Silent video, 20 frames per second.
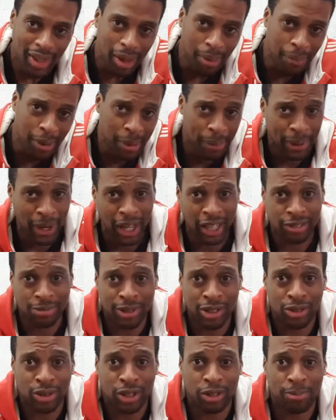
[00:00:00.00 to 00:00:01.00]
People ask
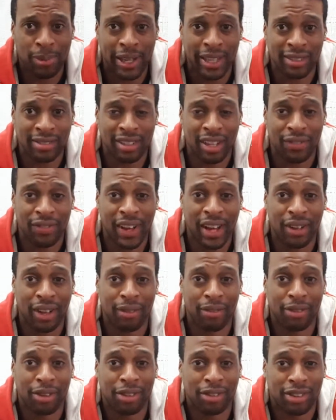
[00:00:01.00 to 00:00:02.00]
me to explain stuff,
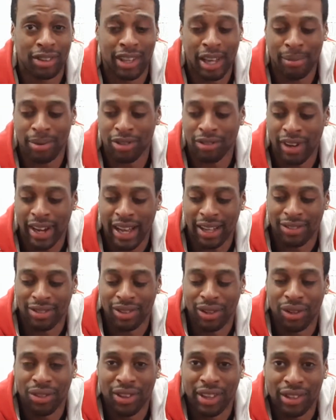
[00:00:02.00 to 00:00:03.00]
demonstrate how to
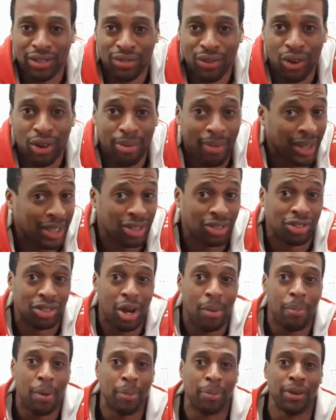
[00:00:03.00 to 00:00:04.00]
do things for them. I just
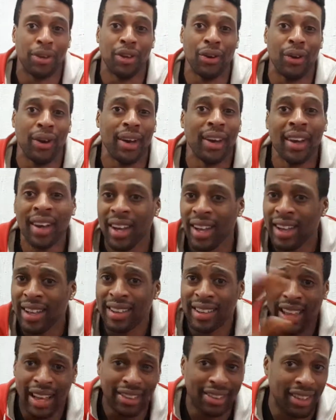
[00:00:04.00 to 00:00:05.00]
jump up and do it.
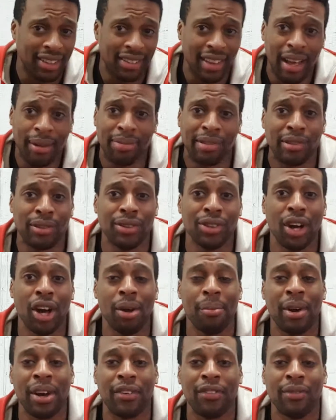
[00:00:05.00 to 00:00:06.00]
That does absolute
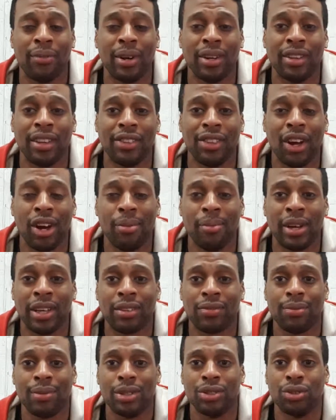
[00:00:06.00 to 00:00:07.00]

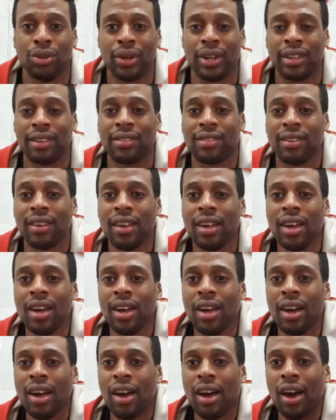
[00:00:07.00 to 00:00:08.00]
nightmares for my joints.
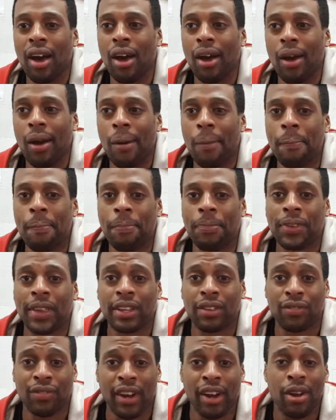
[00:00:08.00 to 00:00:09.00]

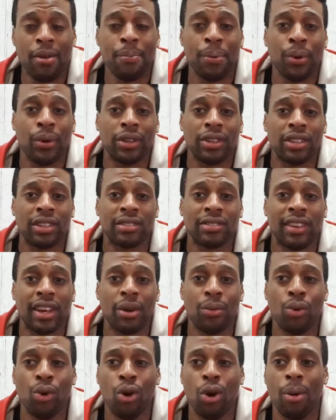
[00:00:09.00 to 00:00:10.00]
It's very important that you stay
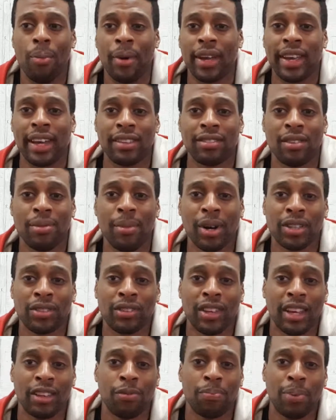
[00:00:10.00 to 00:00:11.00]
warm. It gets
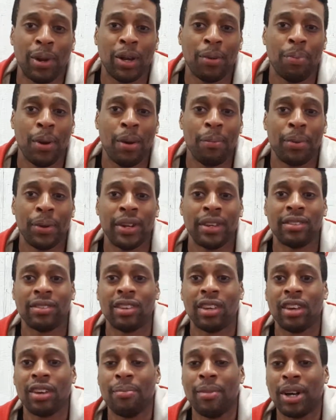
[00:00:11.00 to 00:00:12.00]
gets blood pumping
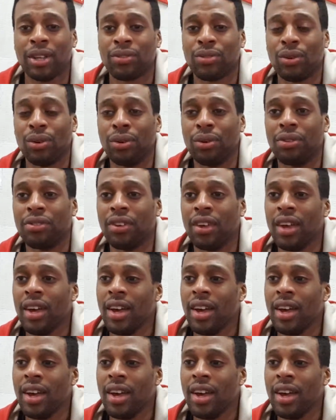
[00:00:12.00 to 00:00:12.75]
into your muscles,